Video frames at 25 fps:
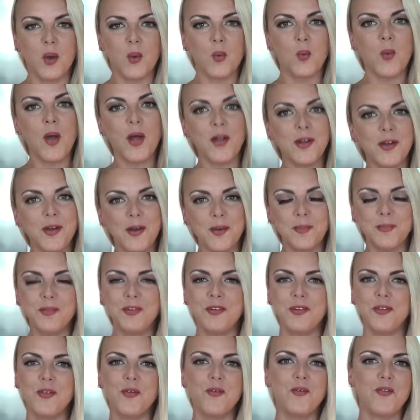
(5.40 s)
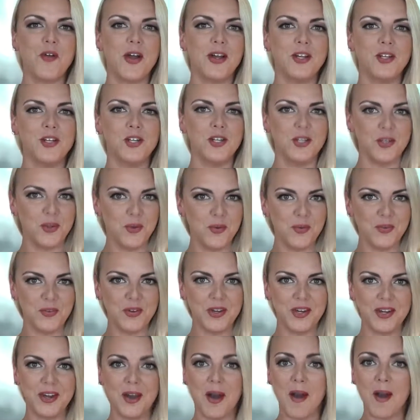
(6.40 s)
Welcome to the French
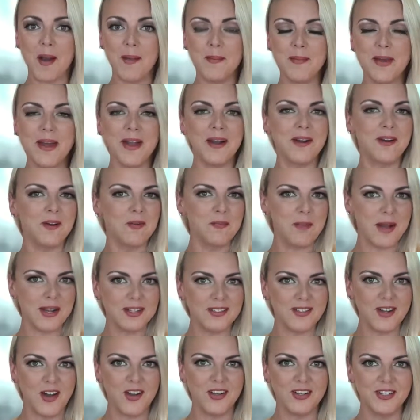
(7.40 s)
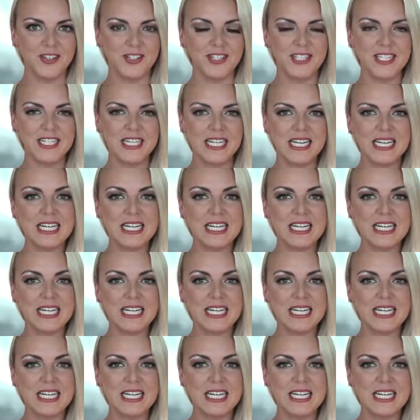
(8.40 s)
Newfie. I'm Erin MacDonald.